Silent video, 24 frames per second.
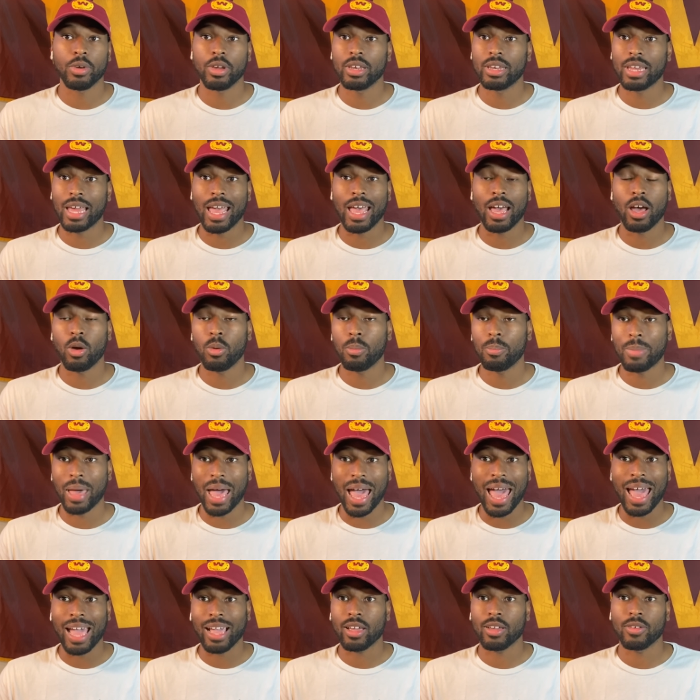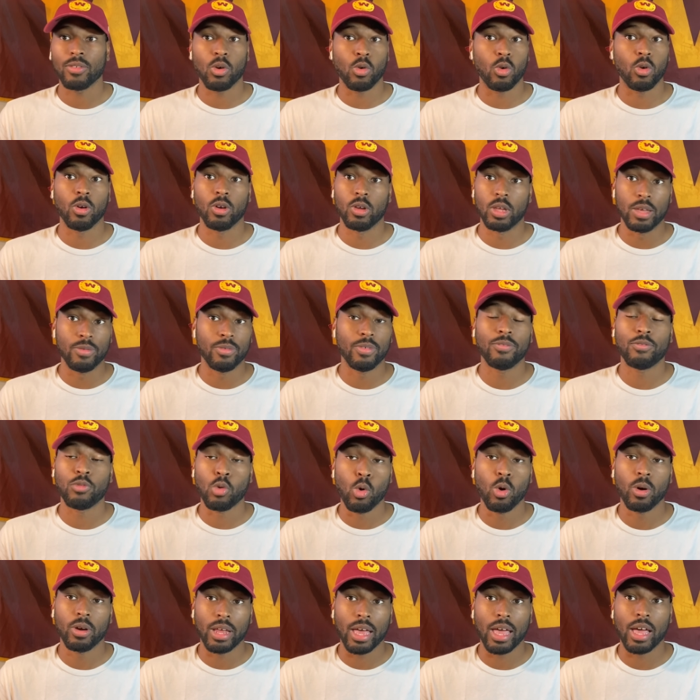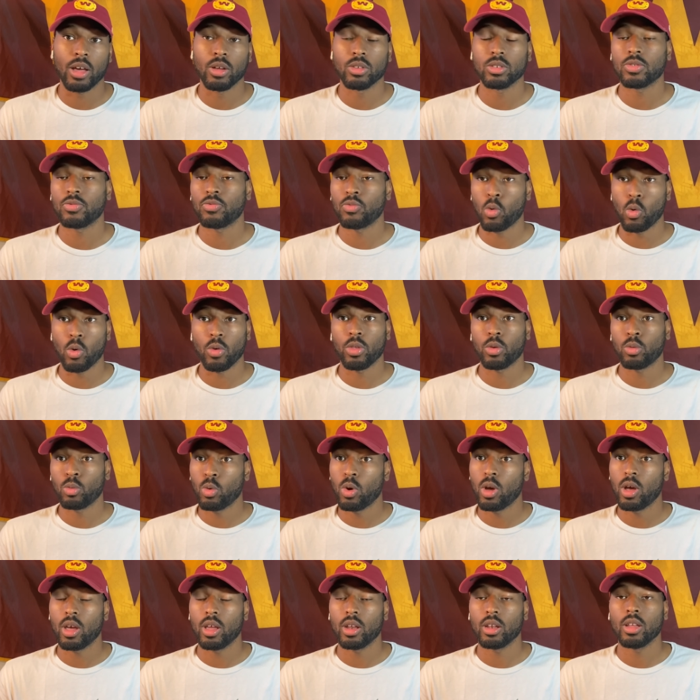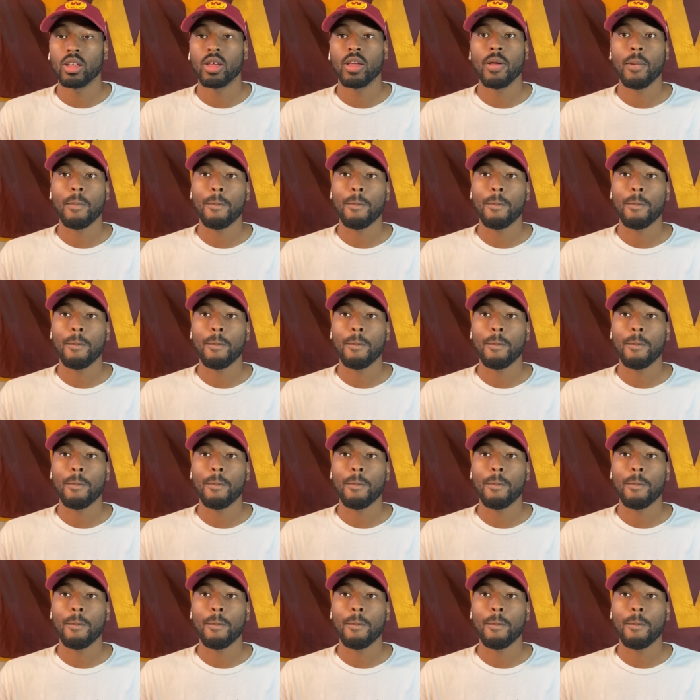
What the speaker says: down back, or even four downs, fourth and one,